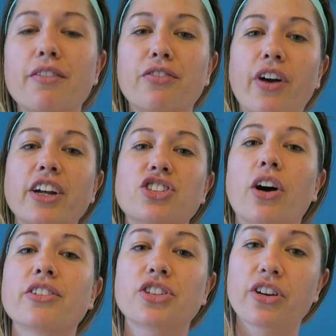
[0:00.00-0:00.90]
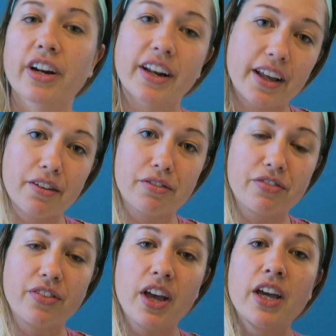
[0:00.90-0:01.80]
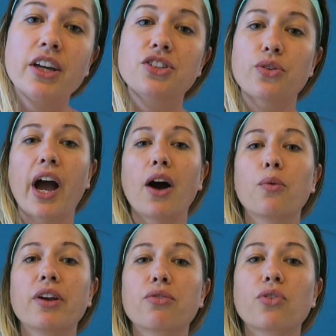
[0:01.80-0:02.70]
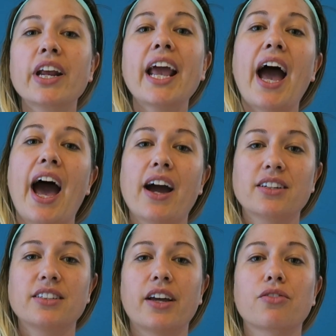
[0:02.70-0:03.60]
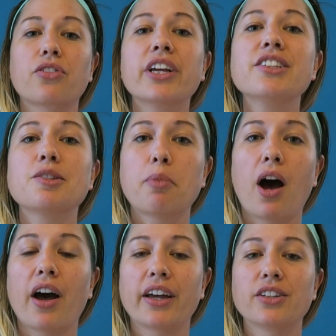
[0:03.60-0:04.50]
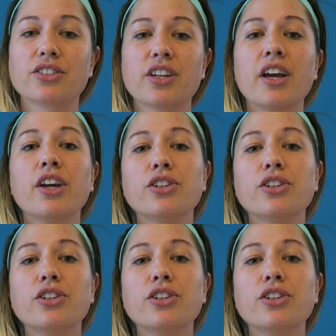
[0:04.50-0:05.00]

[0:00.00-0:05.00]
a fresh alternative to how we react and respond